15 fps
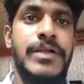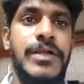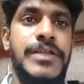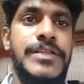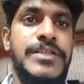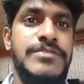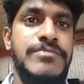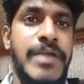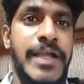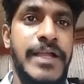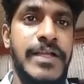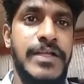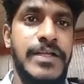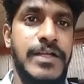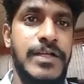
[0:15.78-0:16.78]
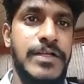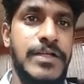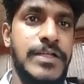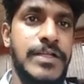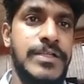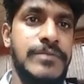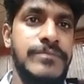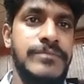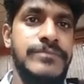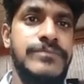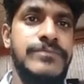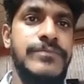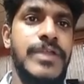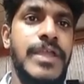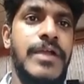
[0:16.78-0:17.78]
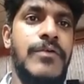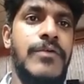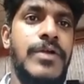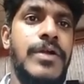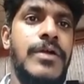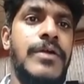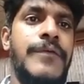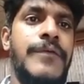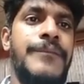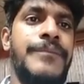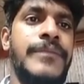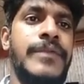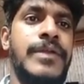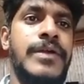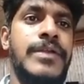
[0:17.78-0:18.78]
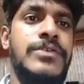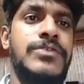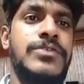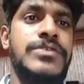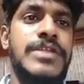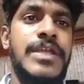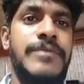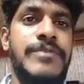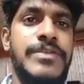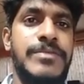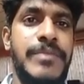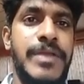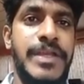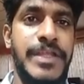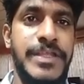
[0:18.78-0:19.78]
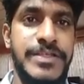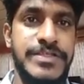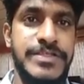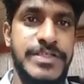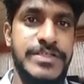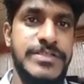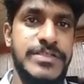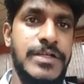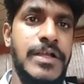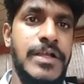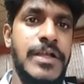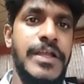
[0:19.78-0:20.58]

In this banker algorithm, we have a resource type with many instances.